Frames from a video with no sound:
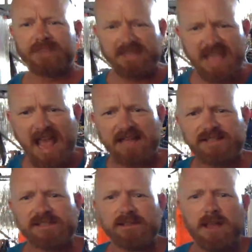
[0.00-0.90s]

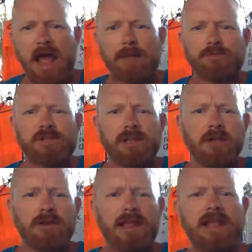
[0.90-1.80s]
Yes,
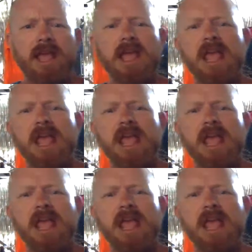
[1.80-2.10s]
absolutely.